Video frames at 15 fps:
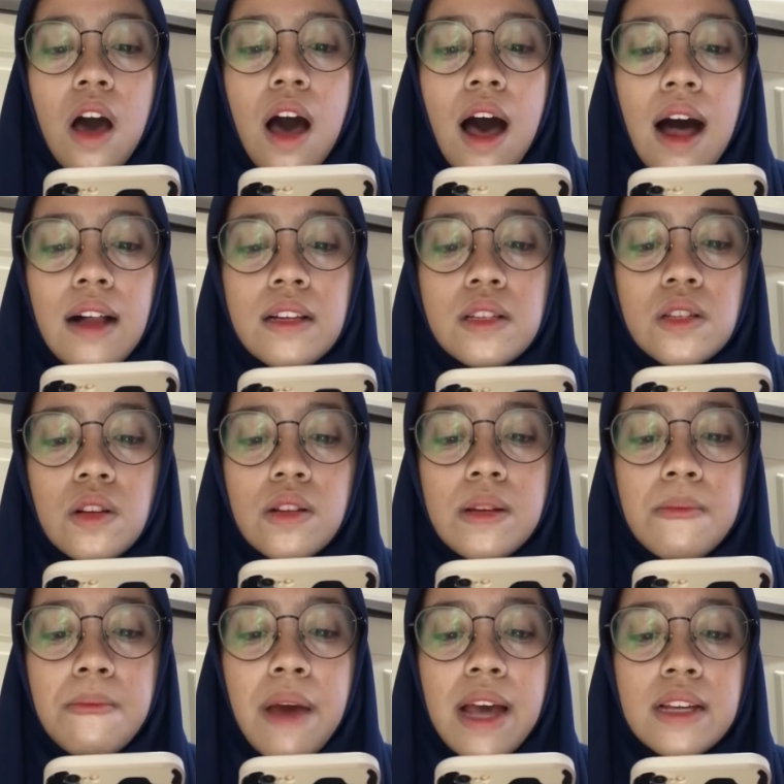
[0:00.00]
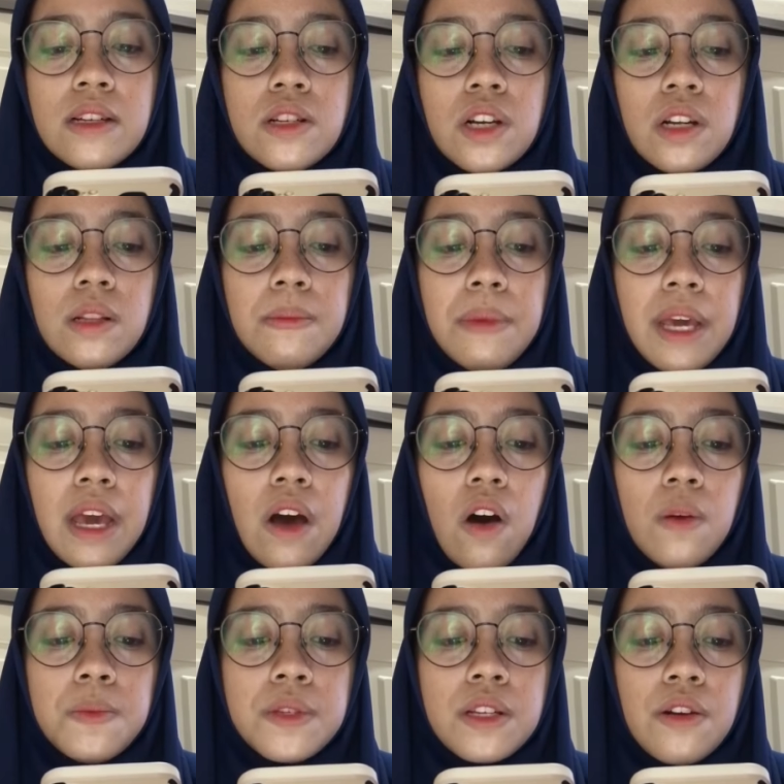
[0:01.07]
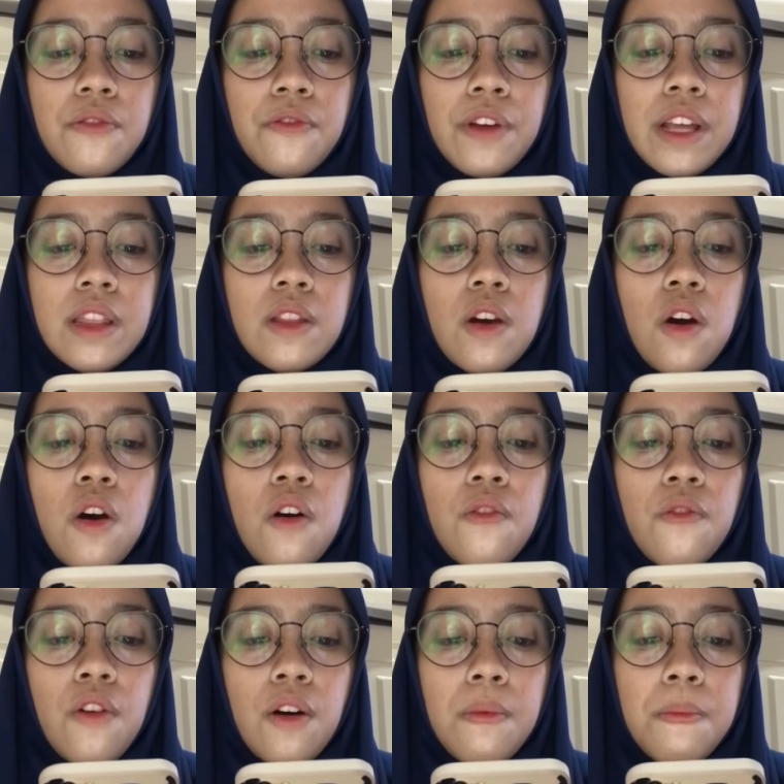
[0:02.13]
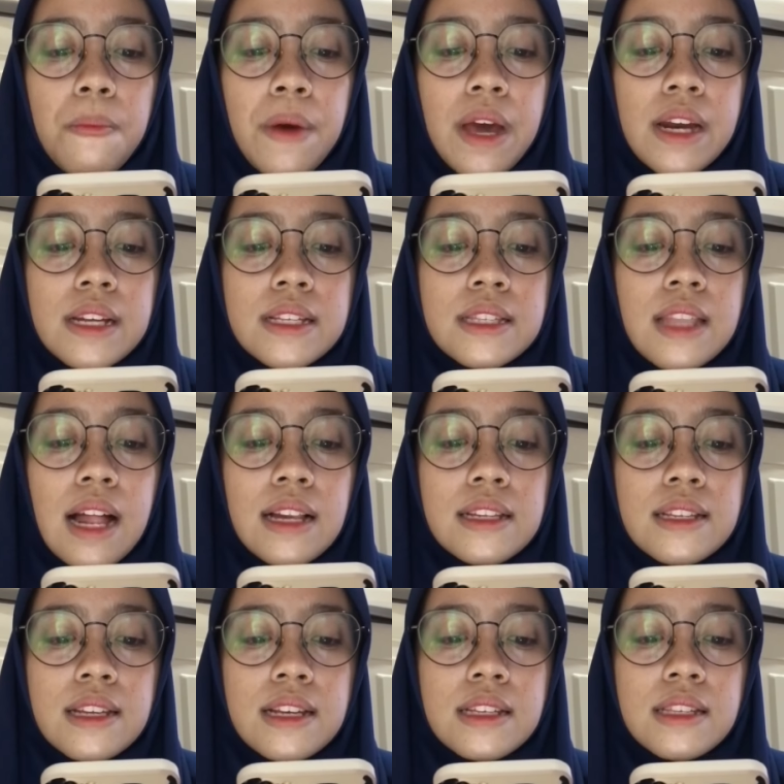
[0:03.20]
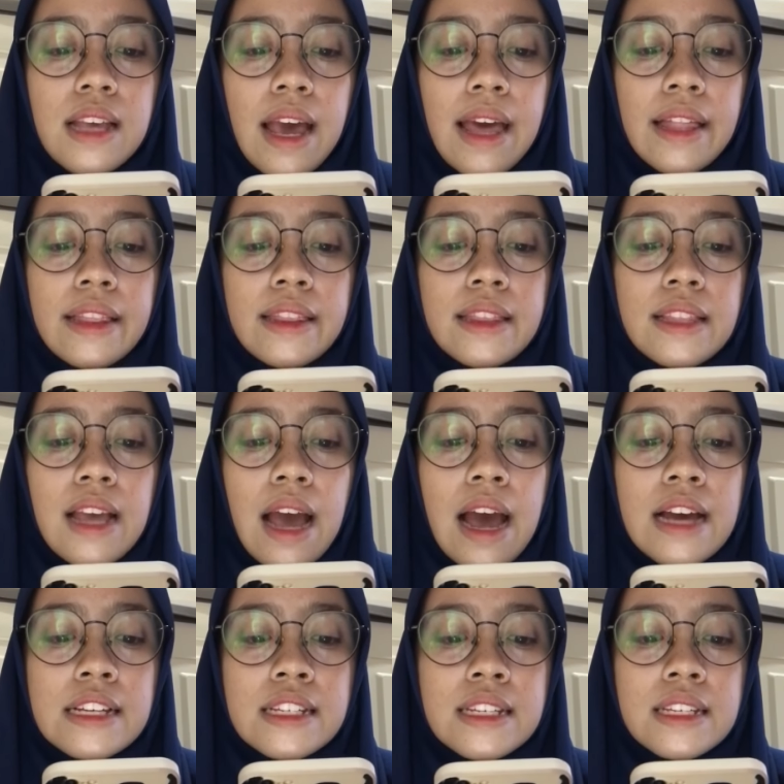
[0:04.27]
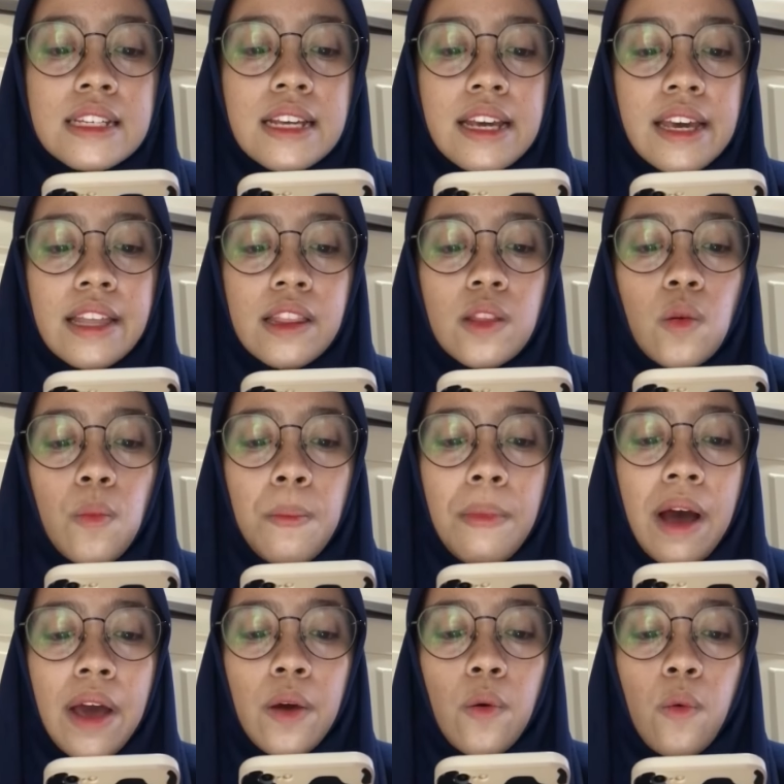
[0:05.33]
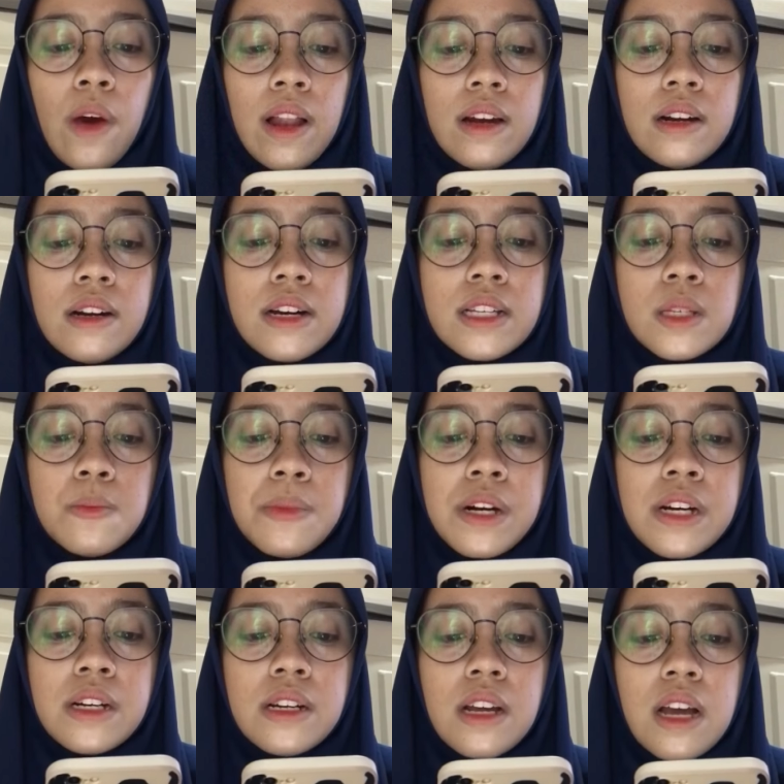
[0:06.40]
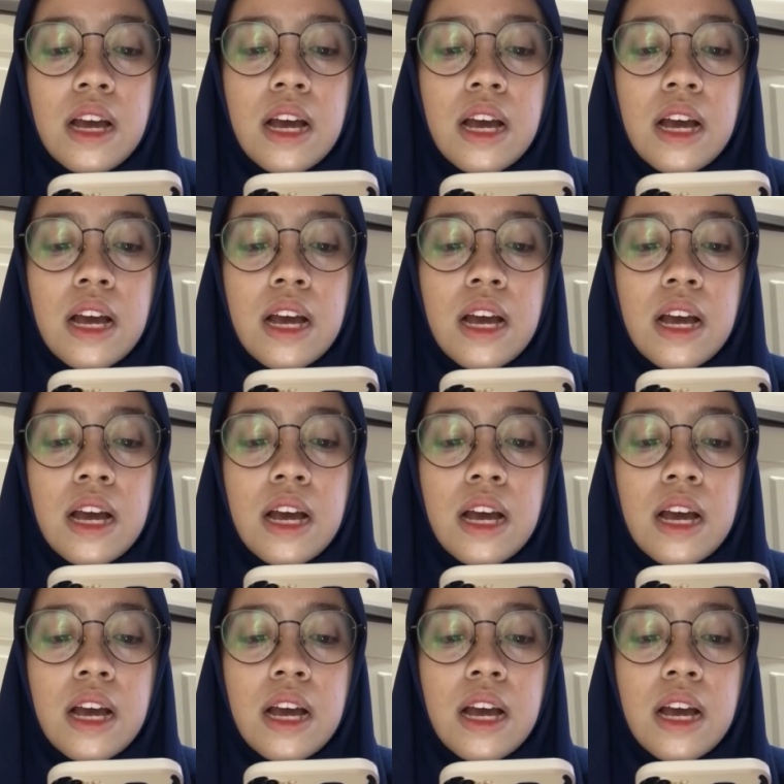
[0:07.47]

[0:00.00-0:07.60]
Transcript: Also, the mass shall be observed for peristalsis as it may well represent